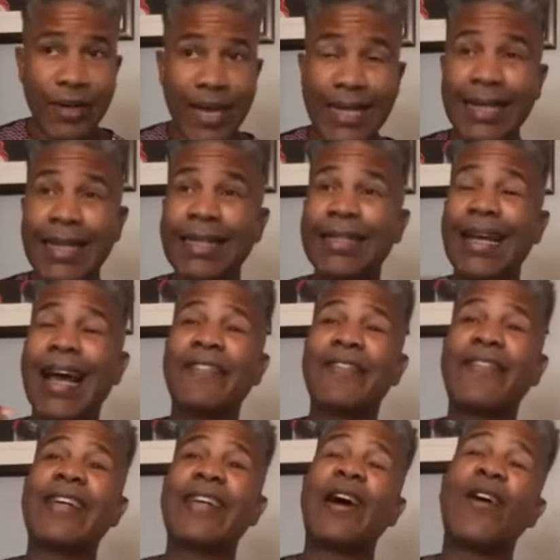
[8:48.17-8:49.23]
And then they
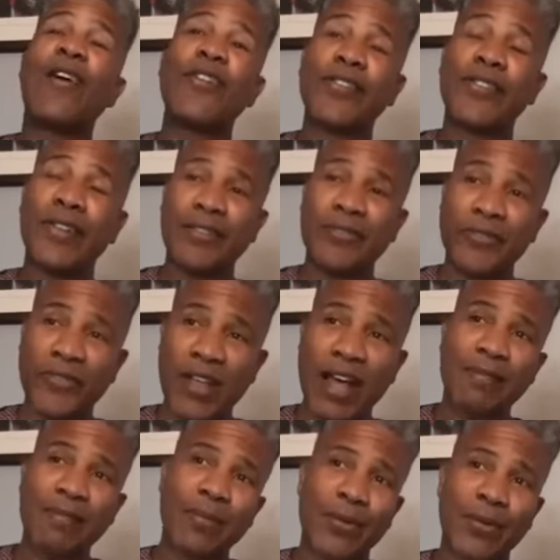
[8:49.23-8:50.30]
have the other
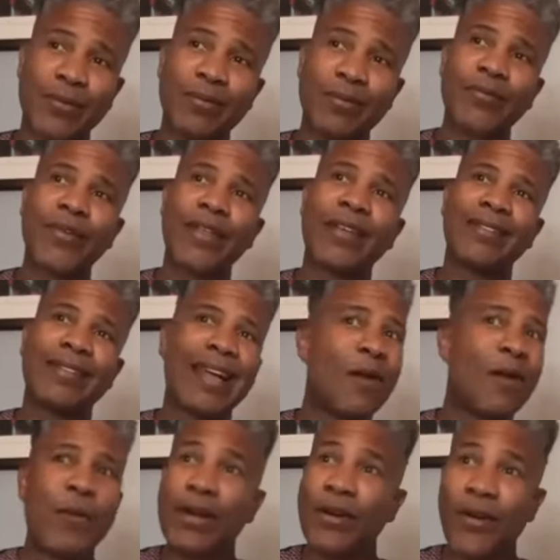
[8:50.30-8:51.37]
ensemble
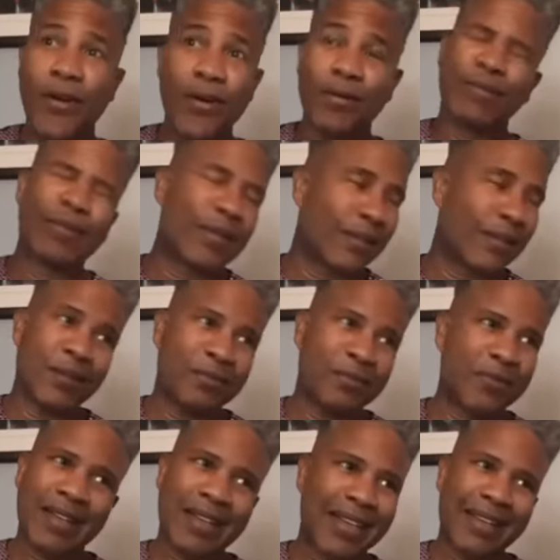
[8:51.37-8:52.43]
that we all, you know,
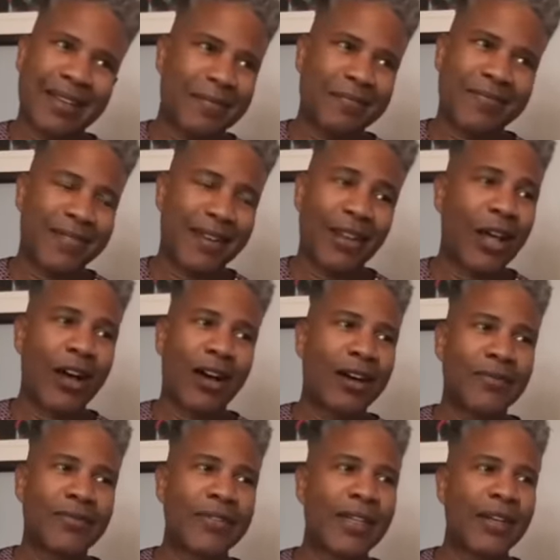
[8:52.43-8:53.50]

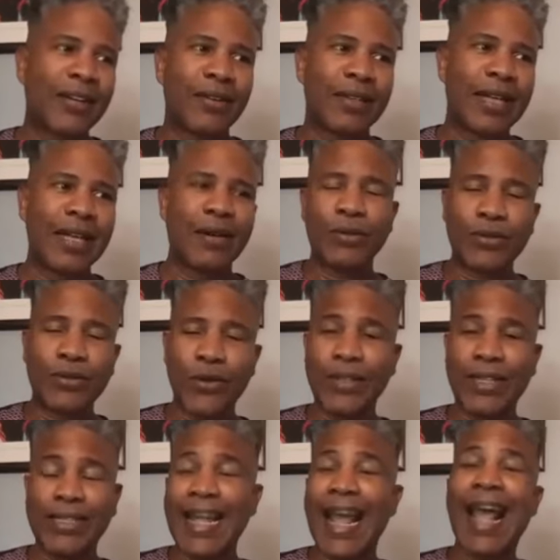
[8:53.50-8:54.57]
love, you know, and it was
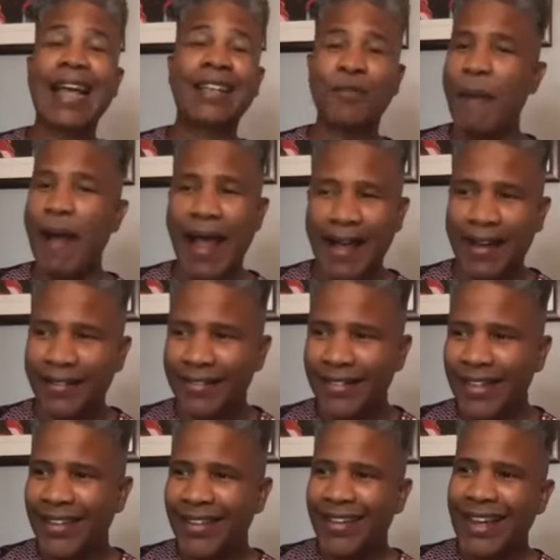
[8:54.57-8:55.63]
called the dance band.
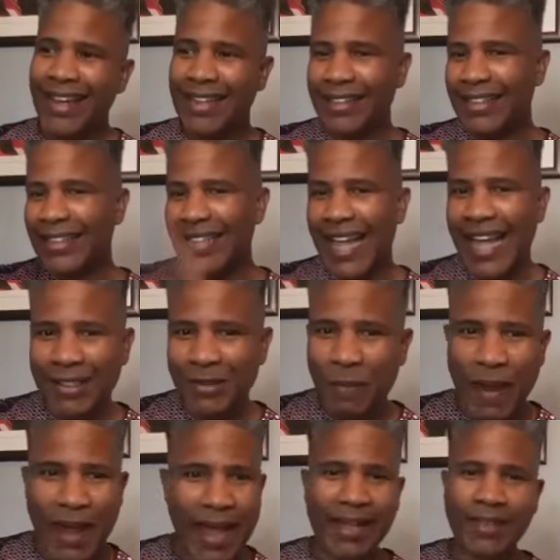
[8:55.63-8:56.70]
And in the dance
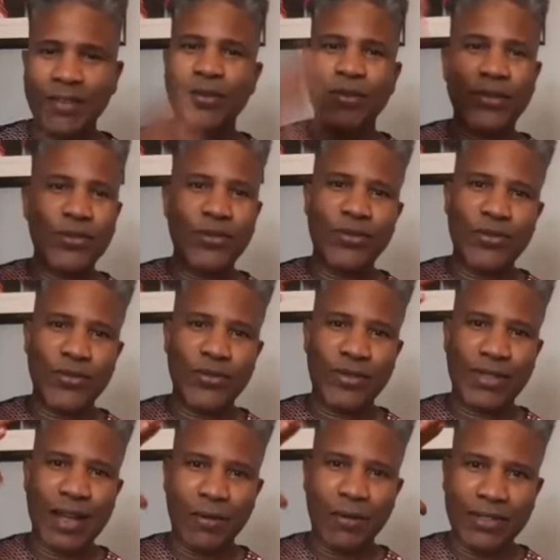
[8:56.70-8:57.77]
band, you
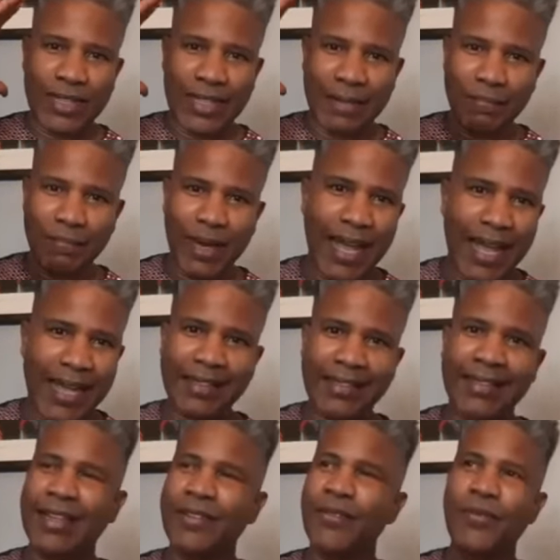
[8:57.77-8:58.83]
that was the
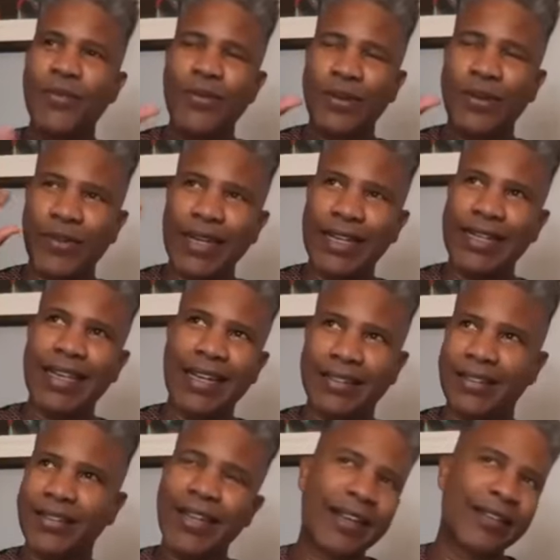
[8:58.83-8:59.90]
place that you really get a
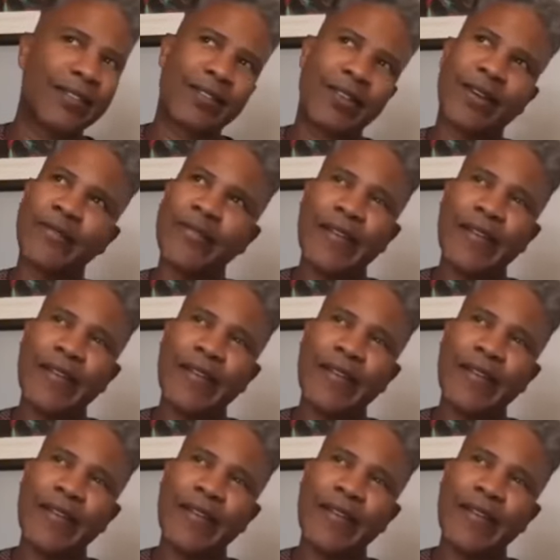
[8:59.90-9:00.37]
sense of